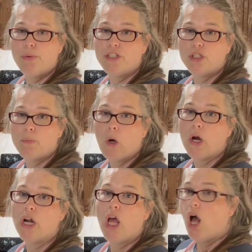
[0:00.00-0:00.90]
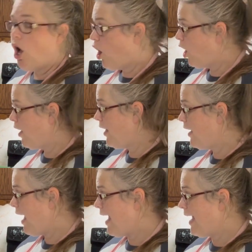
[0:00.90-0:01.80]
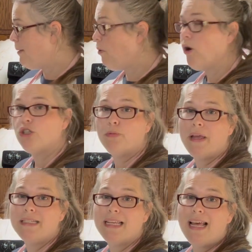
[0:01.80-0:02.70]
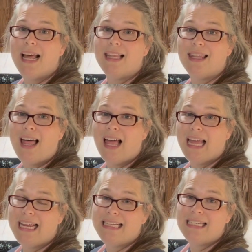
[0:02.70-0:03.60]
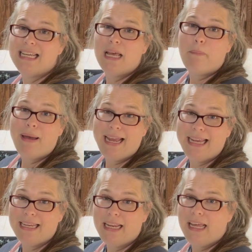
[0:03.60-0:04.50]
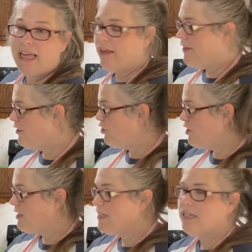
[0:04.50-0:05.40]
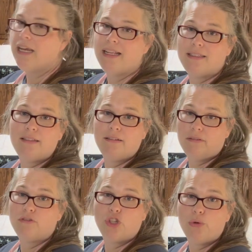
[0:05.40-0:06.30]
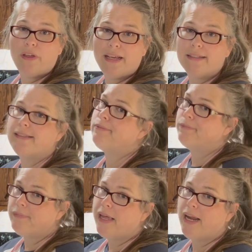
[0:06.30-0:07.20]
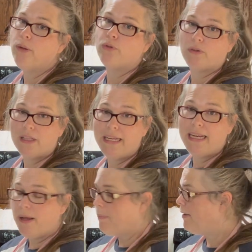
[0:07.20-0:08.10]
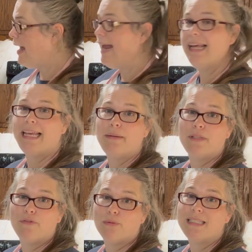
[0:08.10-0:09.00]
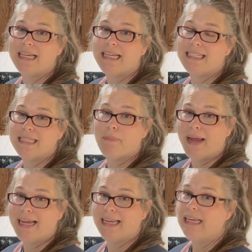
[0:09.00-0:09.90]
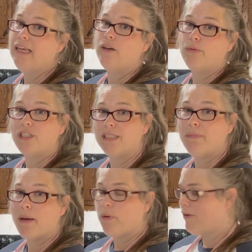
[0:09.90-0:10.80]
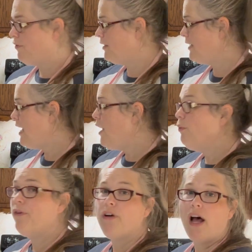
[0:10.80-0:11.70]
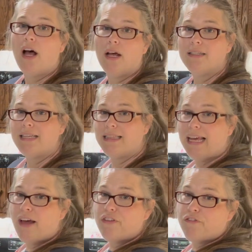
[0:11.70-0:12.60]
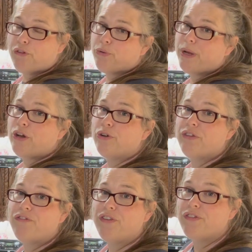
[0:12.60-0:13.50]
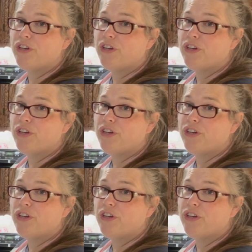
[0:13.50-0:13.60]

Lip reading: inches apart on a parchment lined pan. And this two things. It helps with cleanup, and it keeps it from sticking to the pan, which is my preference. We've set the oven for 350